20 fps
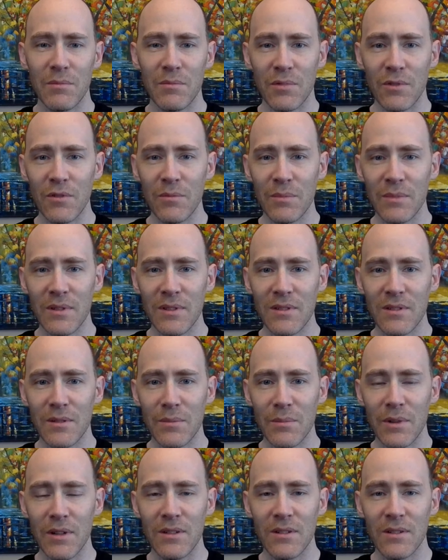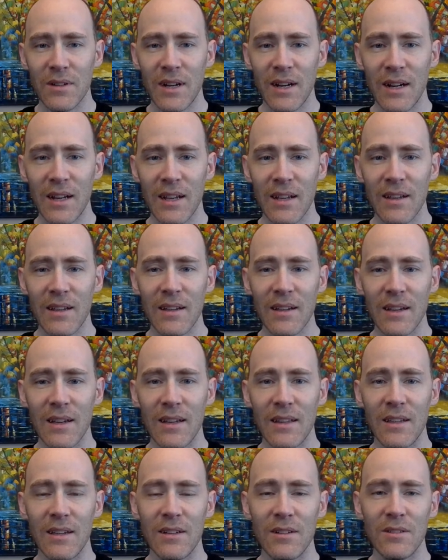improvements to my training
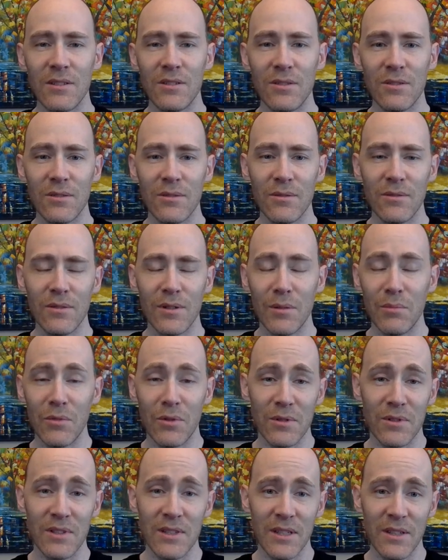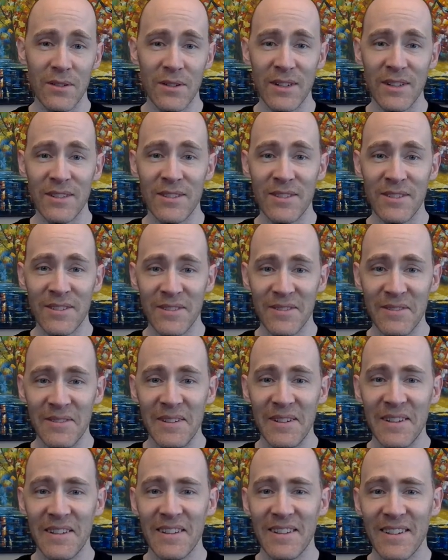and then do a more serious
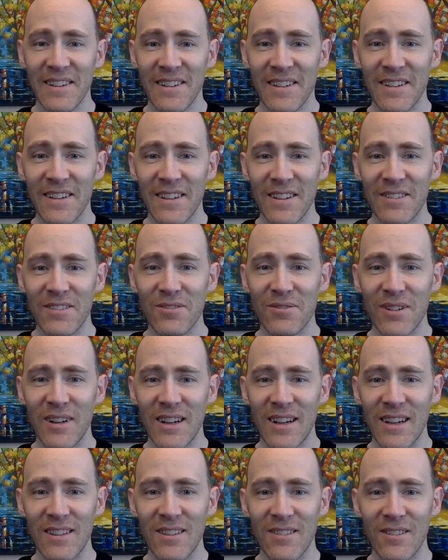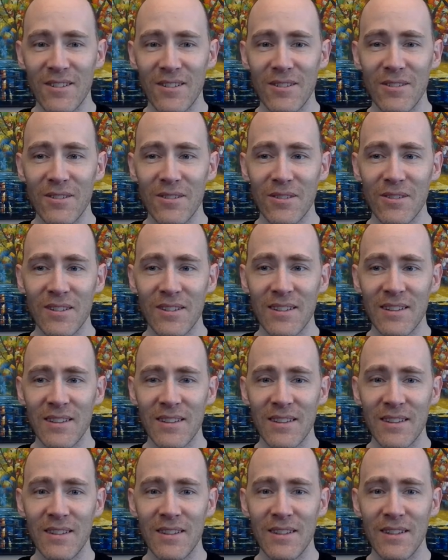uh, triathlon called
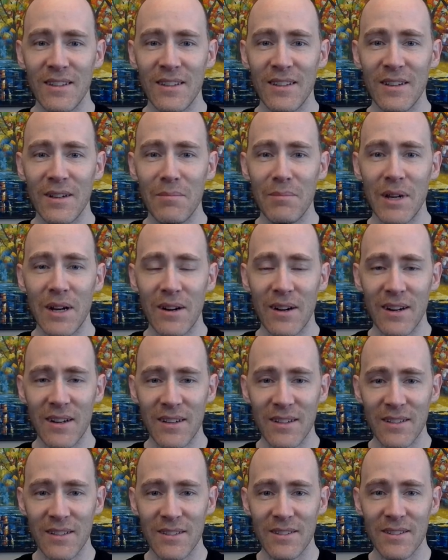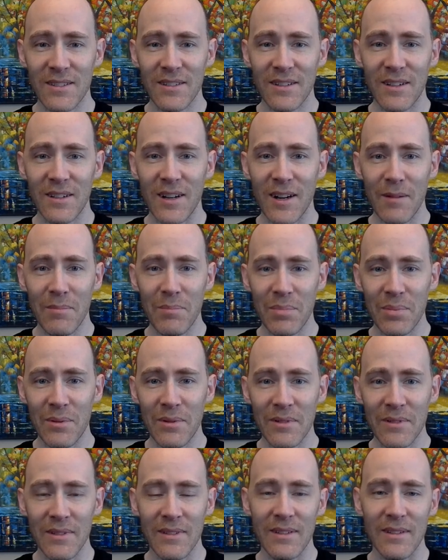the America's Cup
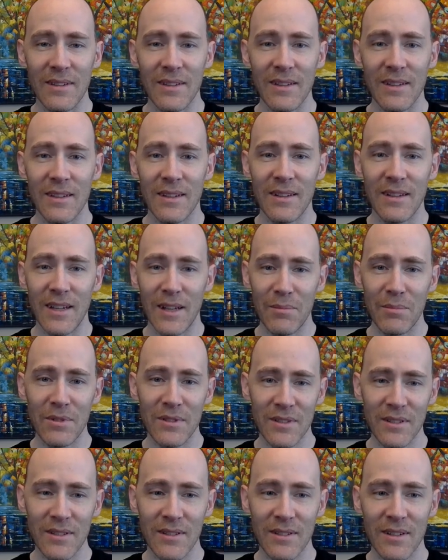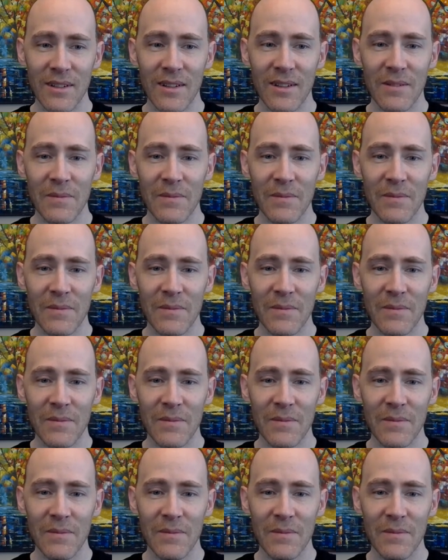in Edmonton